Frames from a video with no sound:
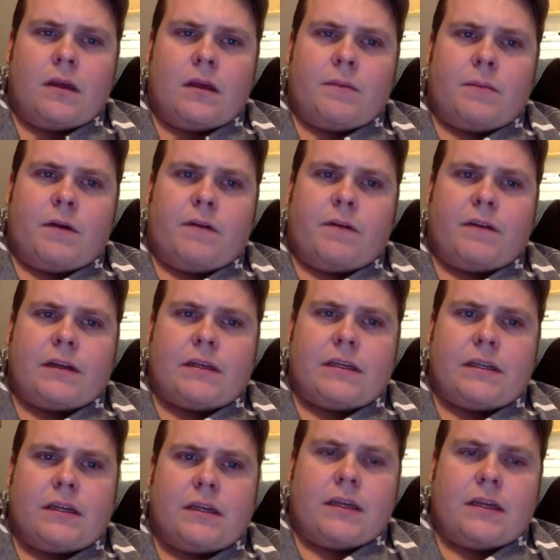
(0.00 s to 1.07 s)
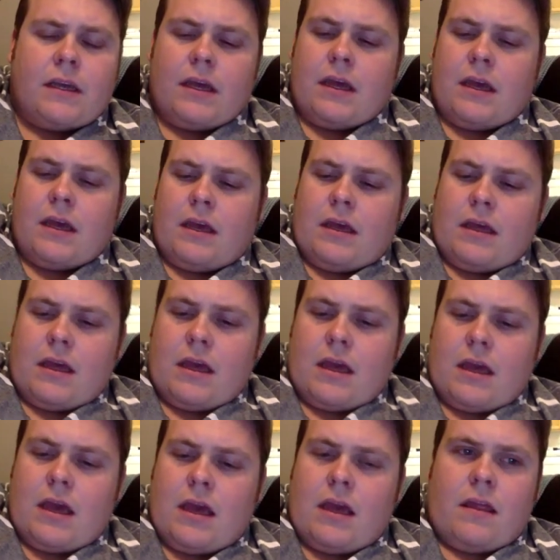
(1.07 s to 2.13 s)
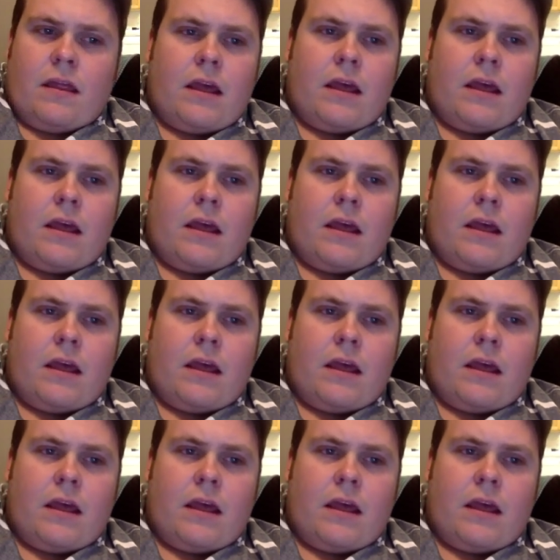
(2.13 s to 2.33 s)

Perfect. And